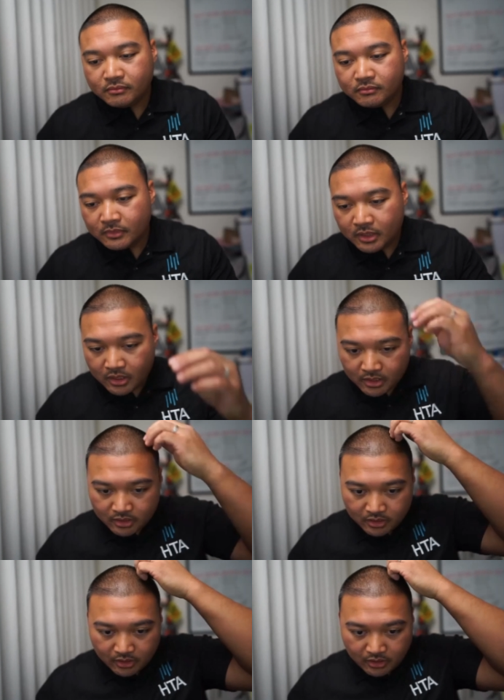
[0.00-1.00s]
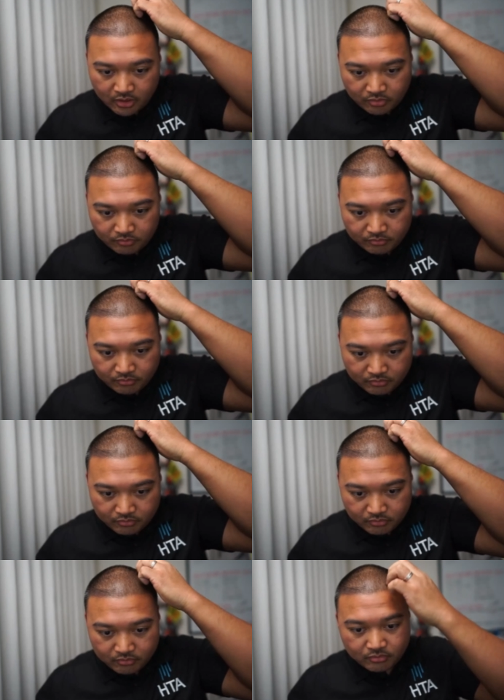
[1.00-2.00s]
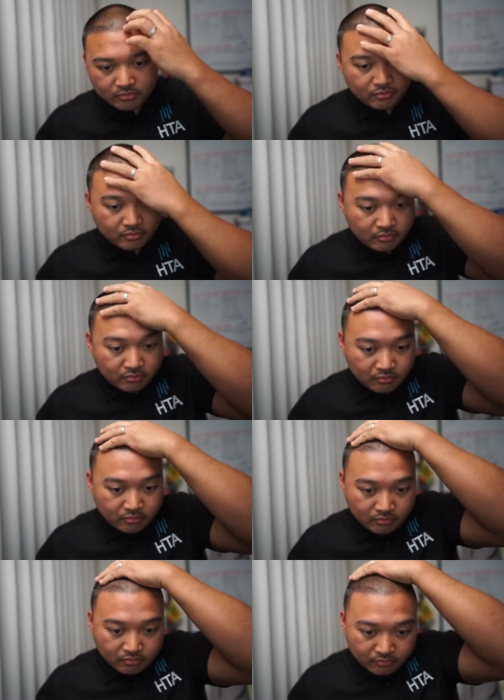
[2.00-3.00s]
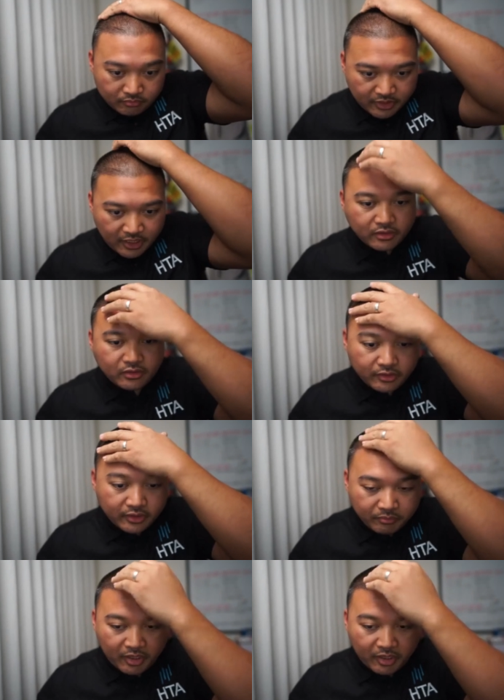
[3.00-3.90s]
yeah um, like, has your watch list changed since yeah no it Sunday?